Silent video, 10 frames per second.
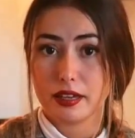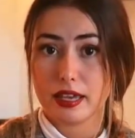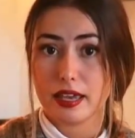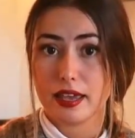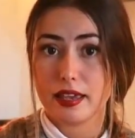
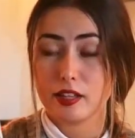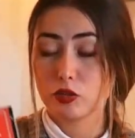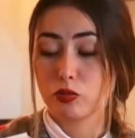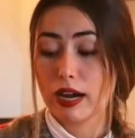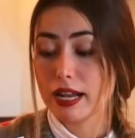is
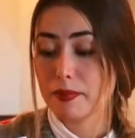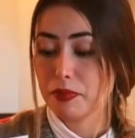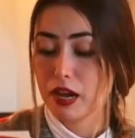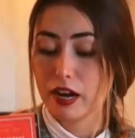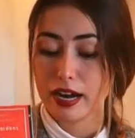right up
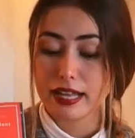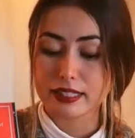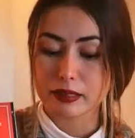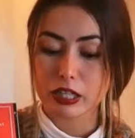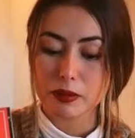there.
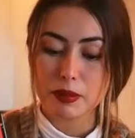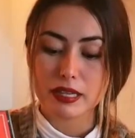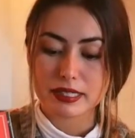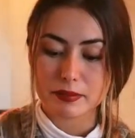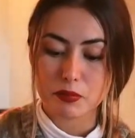It's a little
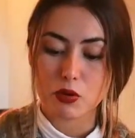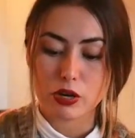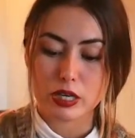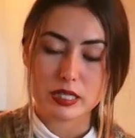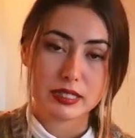bit
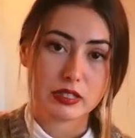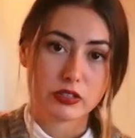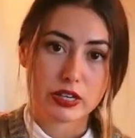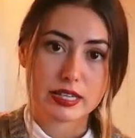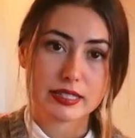more
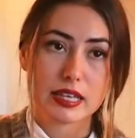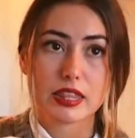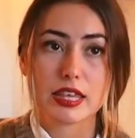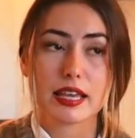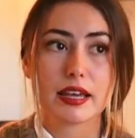serious, I
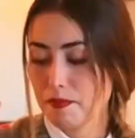think.